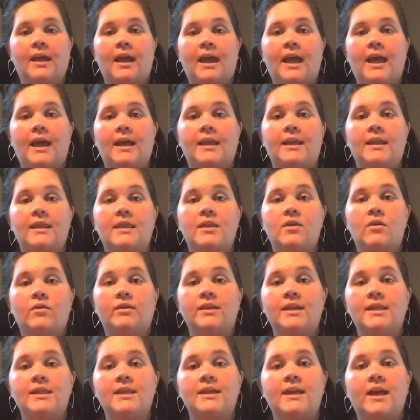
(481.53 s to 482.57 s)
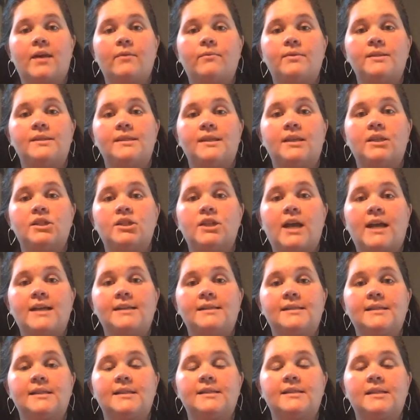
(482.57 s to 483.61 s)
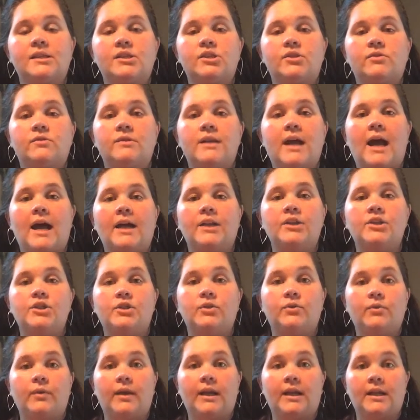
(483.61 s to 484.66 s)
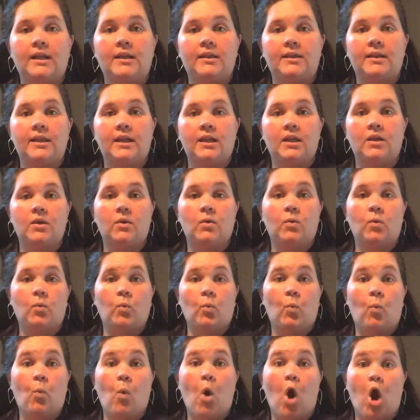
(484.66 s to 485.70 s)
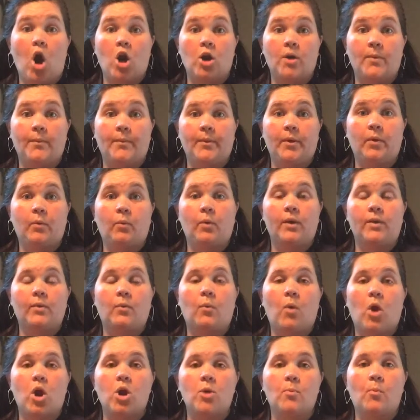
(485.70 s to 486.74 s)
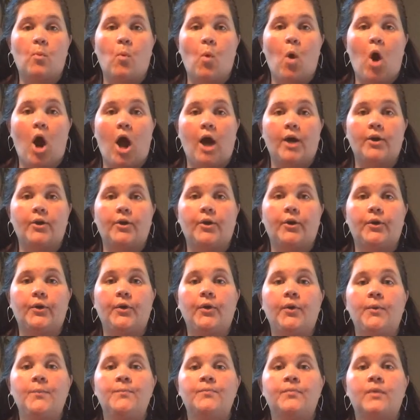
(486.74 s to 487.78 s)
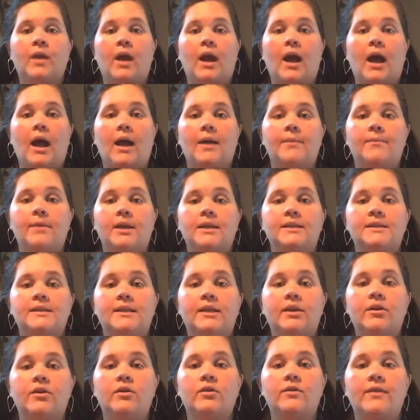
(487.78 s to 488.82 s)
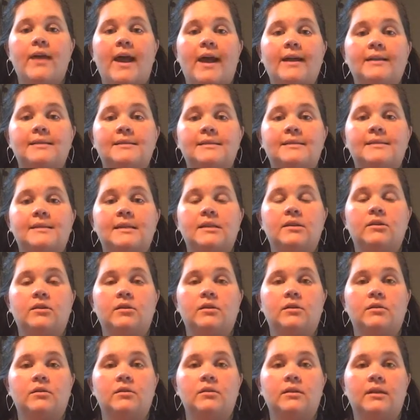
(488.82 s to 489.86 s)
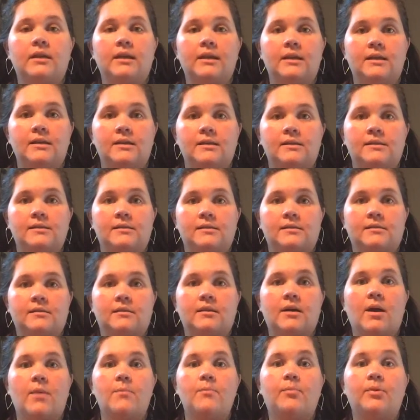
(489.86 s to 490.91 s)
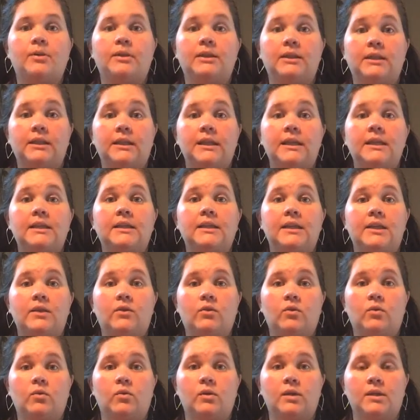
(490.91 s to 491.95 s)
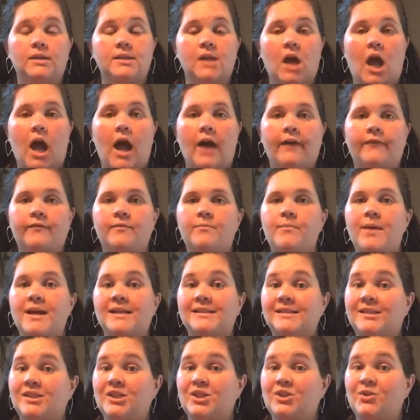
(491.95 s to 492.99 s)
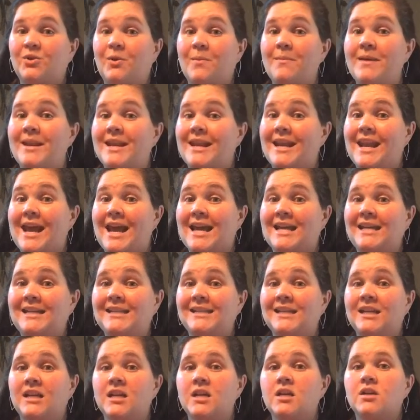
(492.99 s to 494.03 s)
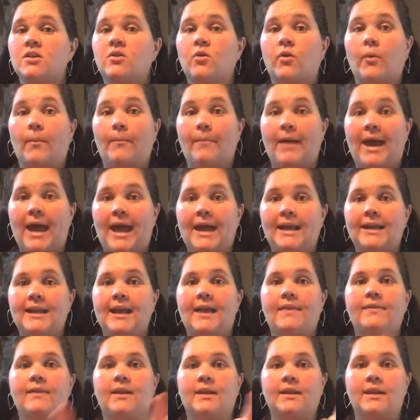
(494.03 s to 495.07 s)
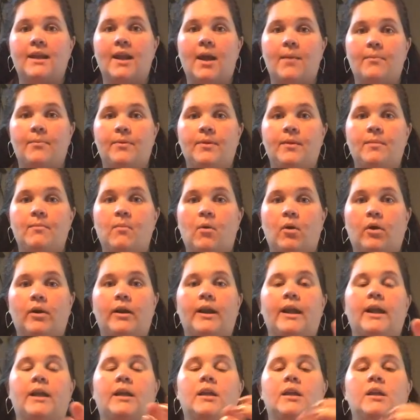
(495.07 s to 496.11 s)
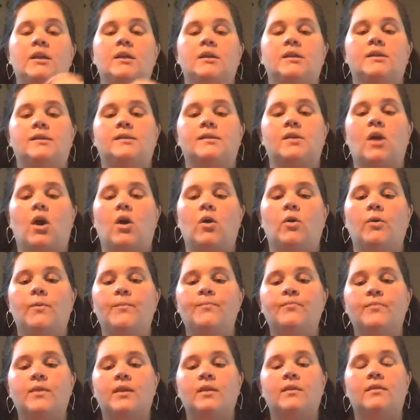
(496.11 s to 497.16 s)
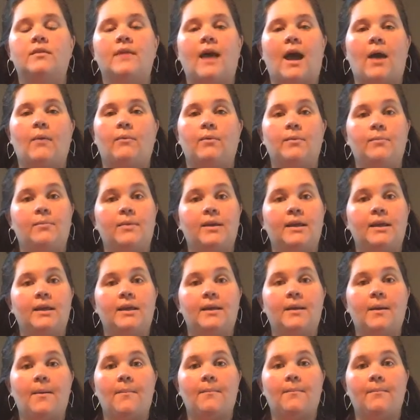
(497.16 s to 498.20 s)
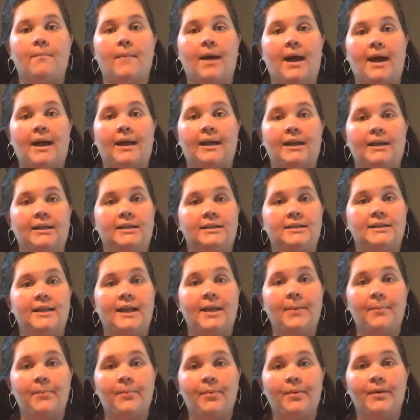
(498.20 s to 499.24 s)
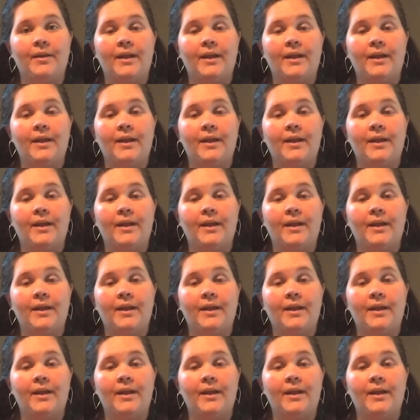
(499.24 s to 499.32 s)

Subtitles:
And the only thing I would suggest is that you not do anything warm with warm water until that seal is completely cooled off. Best to do them at night, go to bed, and then get up in the morning. So that would be my tip.